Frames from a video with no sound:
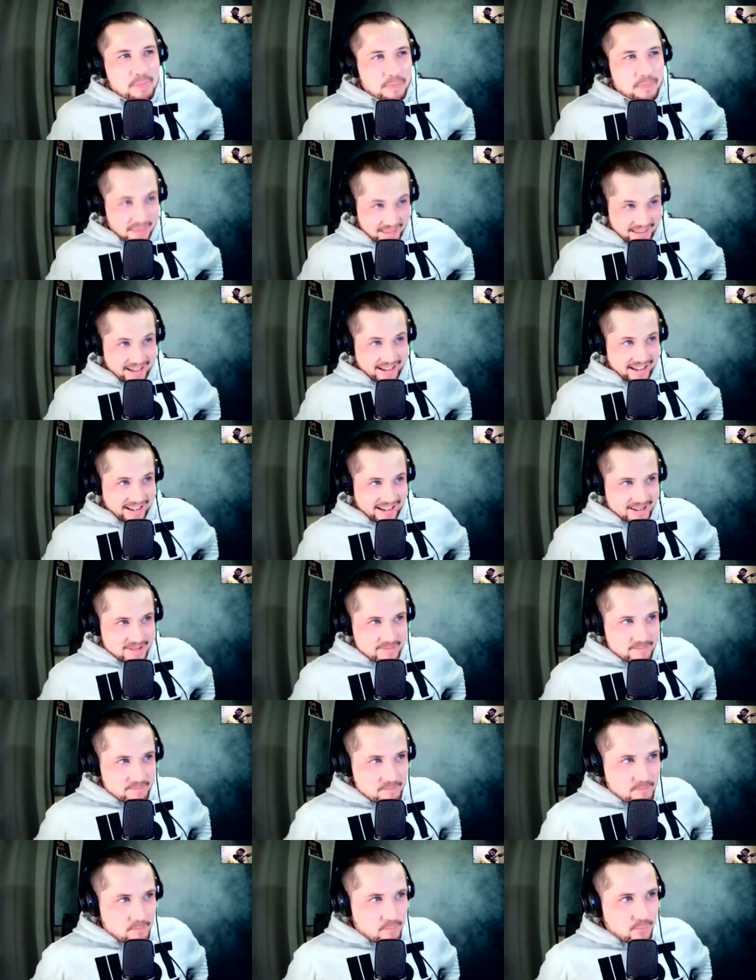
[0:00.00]
Yeah.
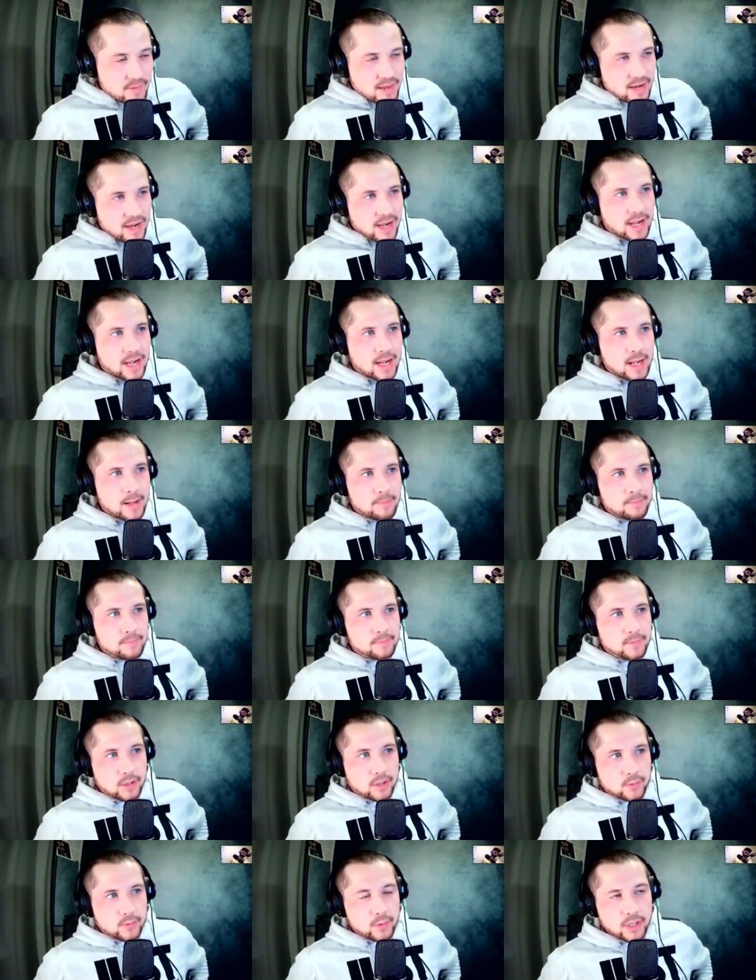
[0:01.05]
Well,
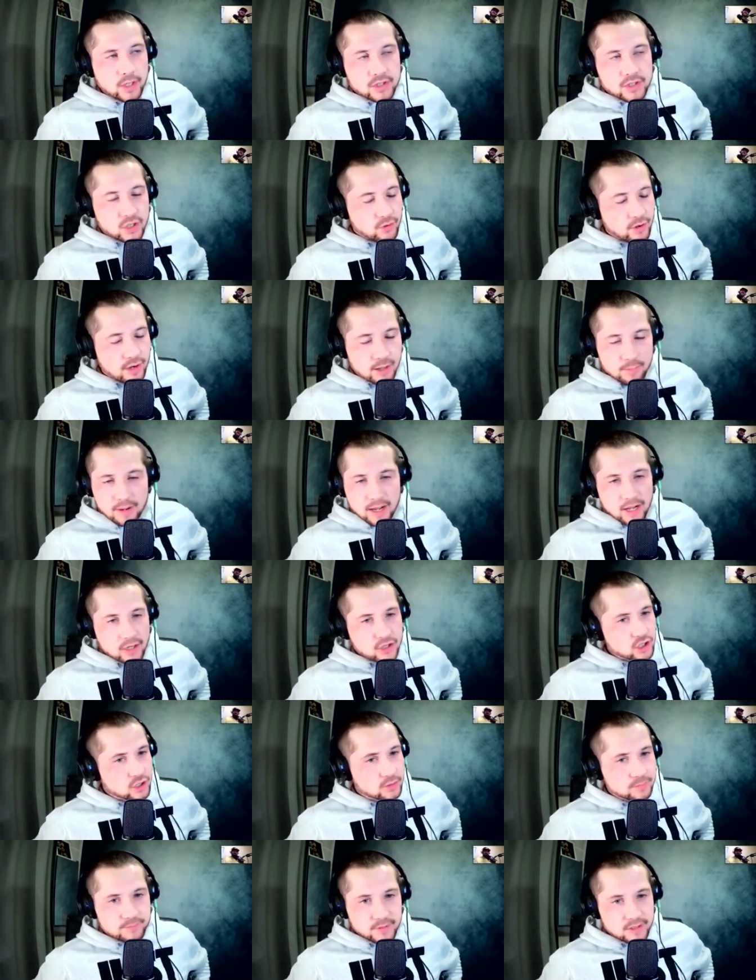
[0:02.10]
it's a great
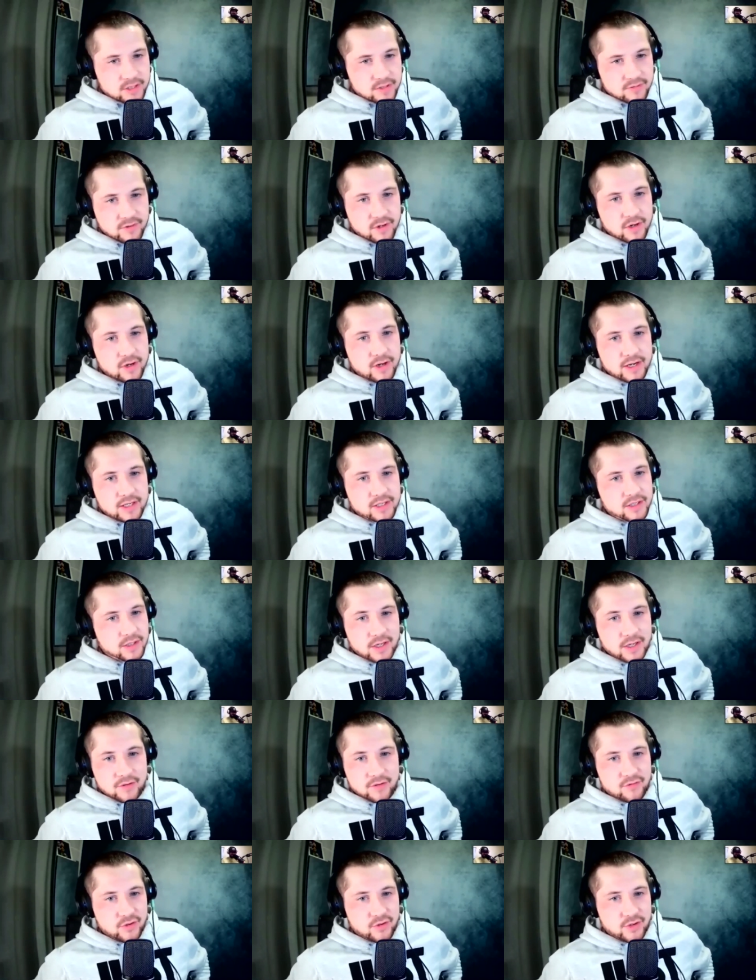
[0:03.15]
matchup. It's a very
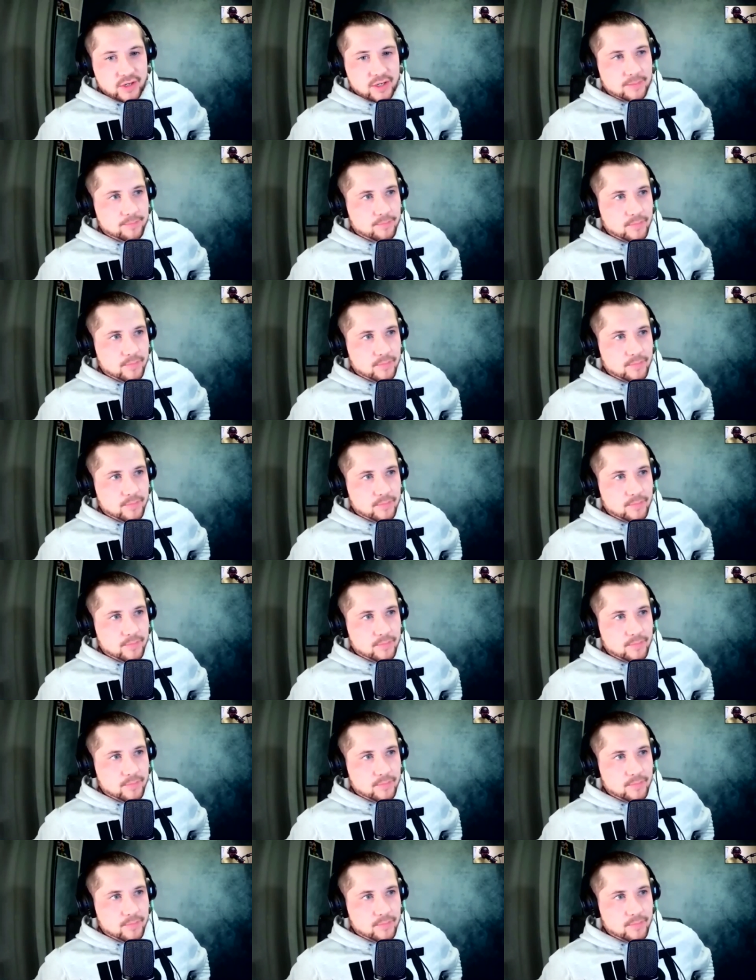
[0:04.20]
exciting fight.